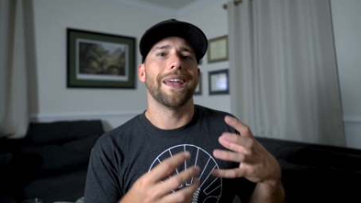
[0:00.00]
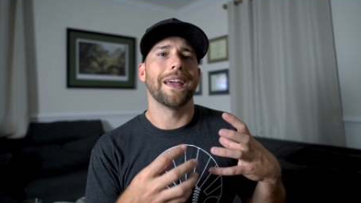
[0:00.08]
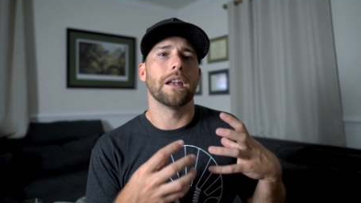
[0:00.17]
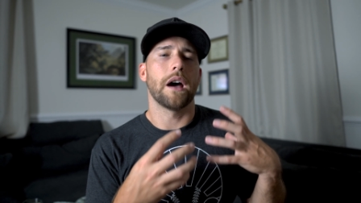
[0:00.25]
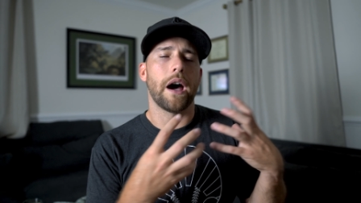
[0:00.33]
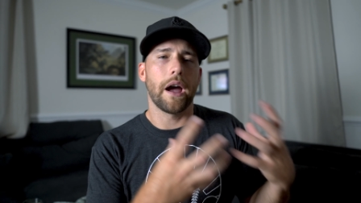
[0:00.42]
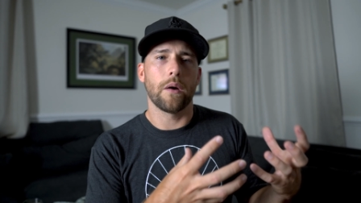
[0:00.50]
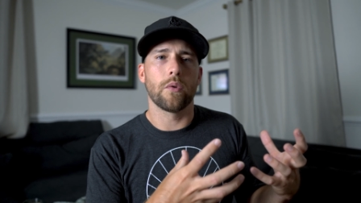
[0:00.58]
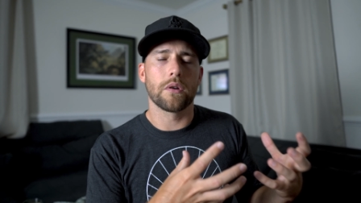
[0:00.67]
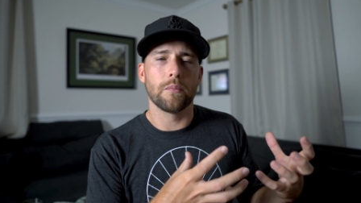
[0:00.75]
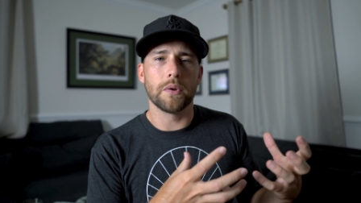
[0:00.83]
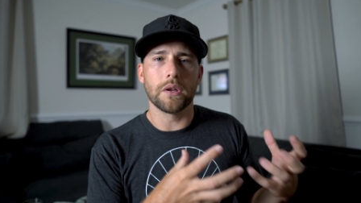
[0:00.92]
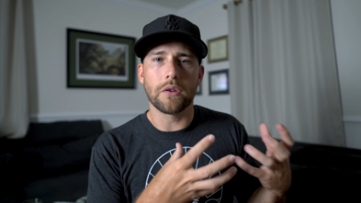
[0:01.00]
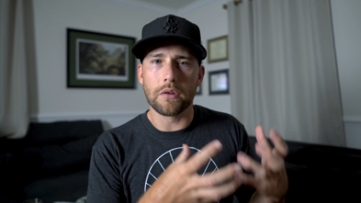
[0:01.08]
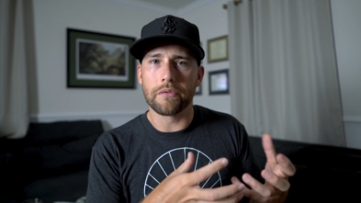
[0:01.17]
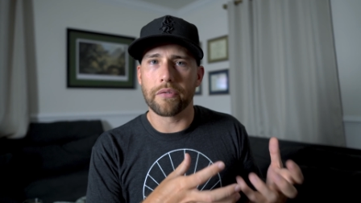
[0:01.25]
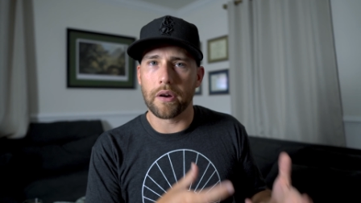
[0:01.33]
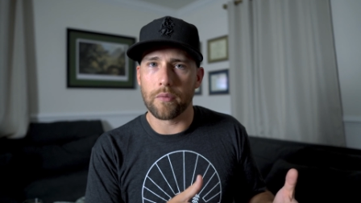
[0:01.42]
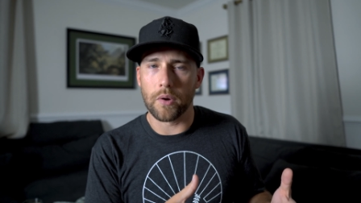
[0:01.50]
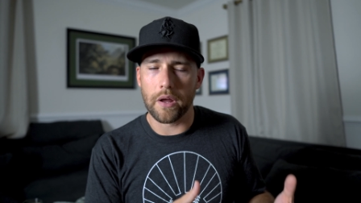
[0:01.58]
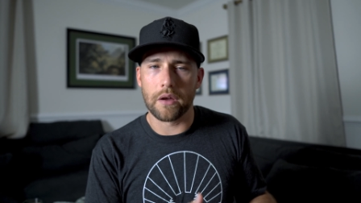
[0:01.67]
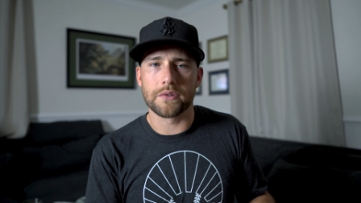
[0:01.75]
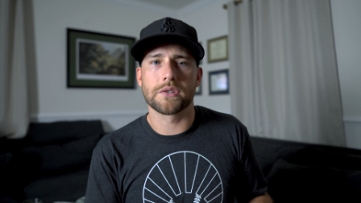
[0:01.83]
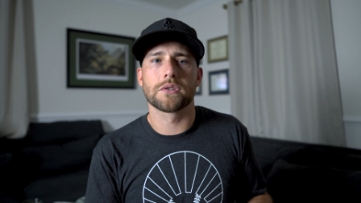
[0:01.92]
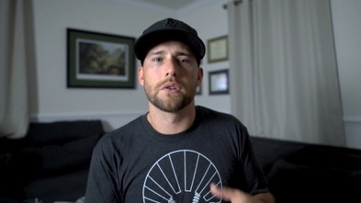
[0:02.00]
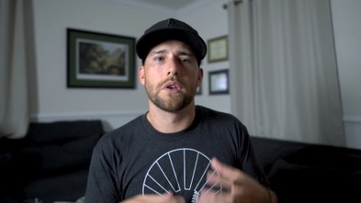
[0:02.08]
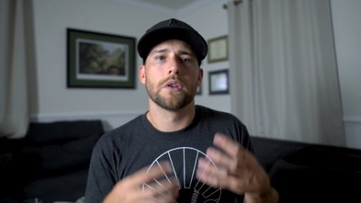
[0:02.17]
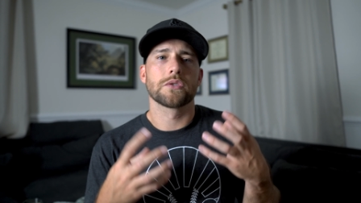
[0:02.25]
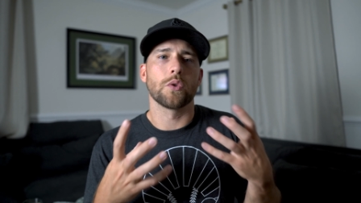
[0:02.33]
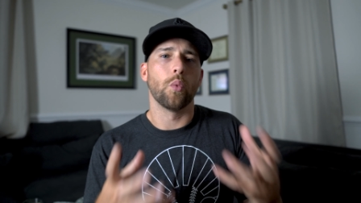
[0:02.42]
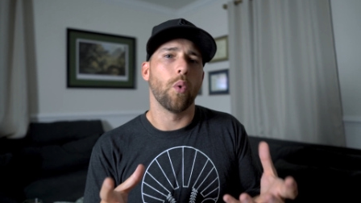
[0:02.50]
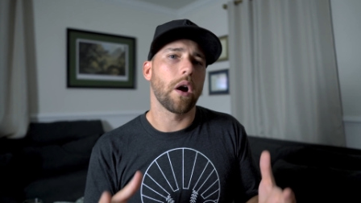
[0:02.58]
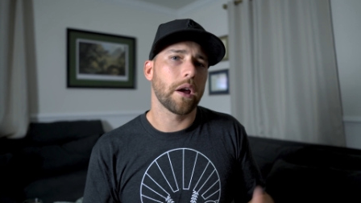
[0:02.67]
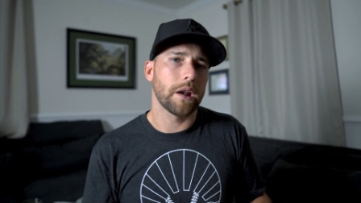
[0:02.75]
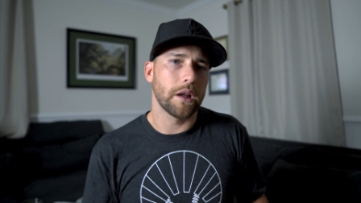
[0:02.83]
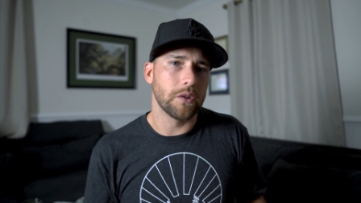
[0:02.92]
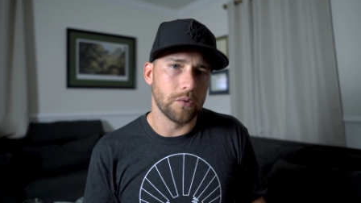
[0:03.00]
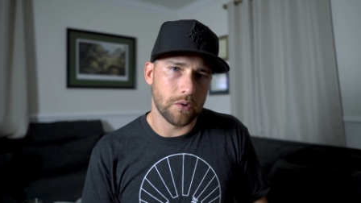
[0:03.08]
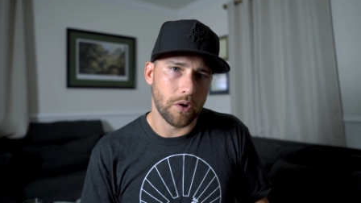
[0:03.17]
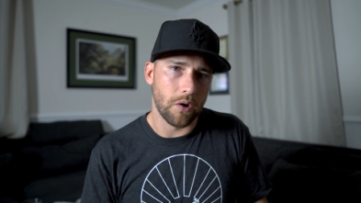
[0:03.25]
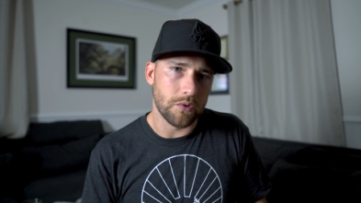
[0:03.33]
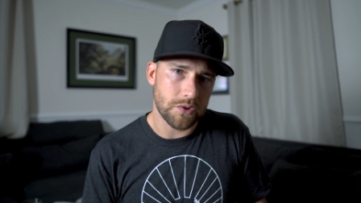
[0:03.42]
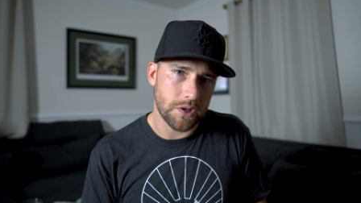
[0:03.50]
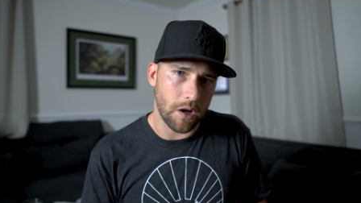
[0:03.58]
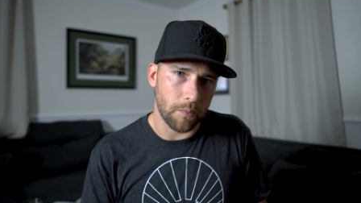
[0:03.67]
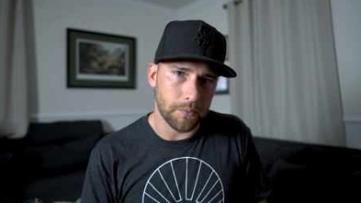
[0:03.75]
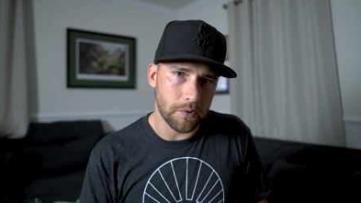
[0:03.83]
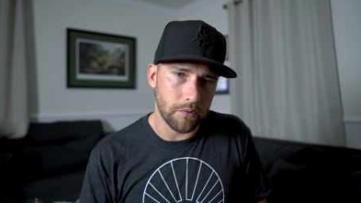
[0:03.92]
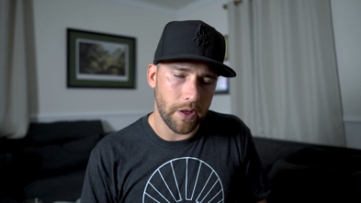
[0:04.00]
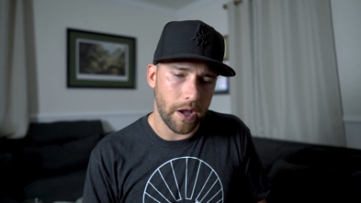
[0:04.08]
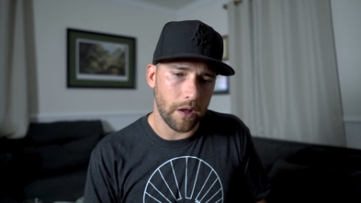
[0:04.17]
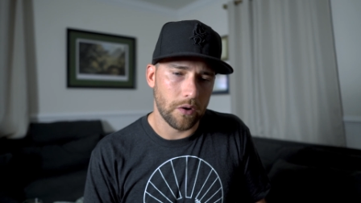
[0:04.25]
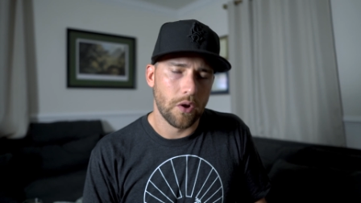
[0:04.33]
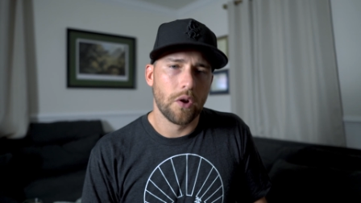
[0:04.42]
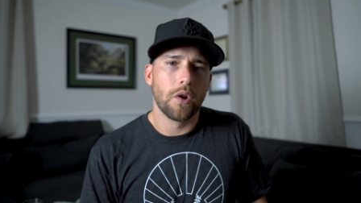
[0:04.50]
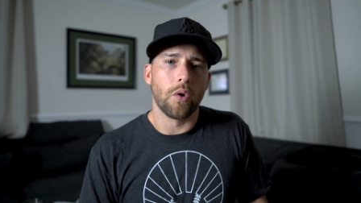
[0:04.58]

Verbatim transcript: and I want to be good for everyone else. So what can I do, coach, to help do that?